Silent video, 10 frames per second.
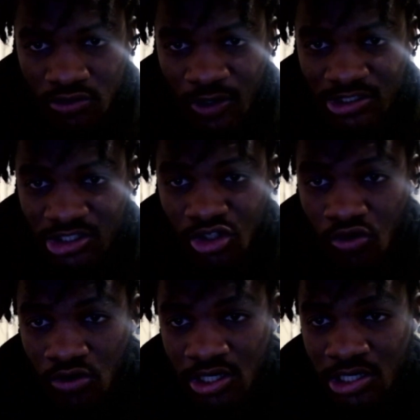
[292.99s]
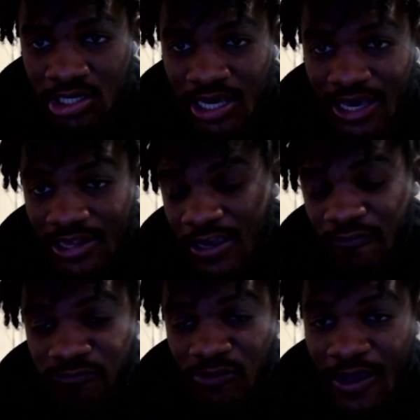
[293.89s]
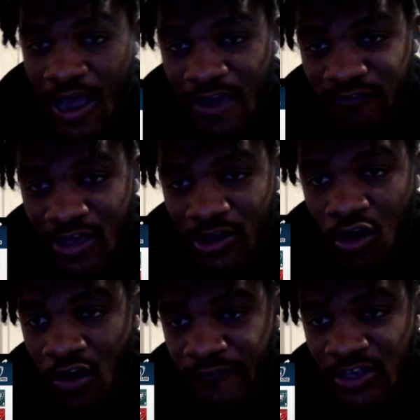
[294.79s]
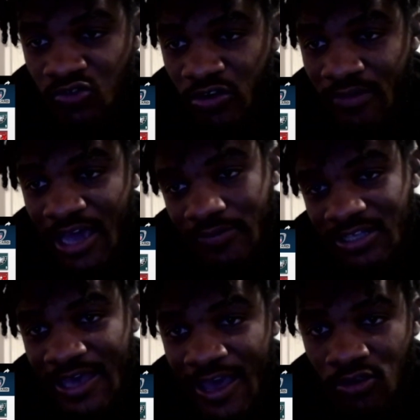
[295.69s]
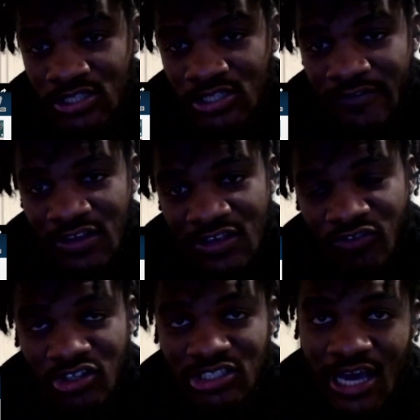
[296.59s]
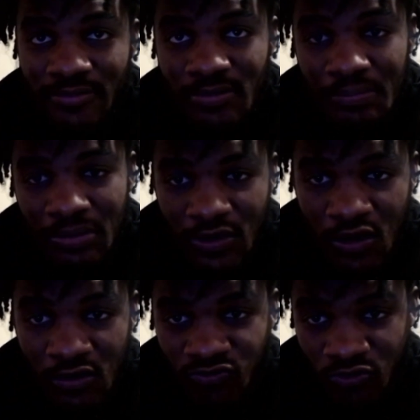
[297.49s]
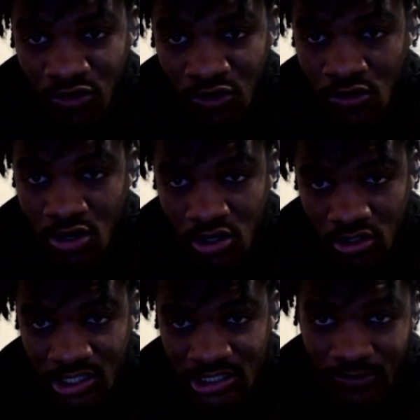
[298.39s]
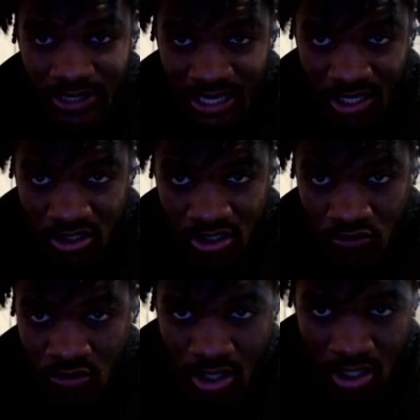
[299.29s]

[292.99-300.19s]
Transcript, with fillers: versus Tua and their flying high flying offense with Mike McDaniel's having his first time in playoffs for real. You see what he could do.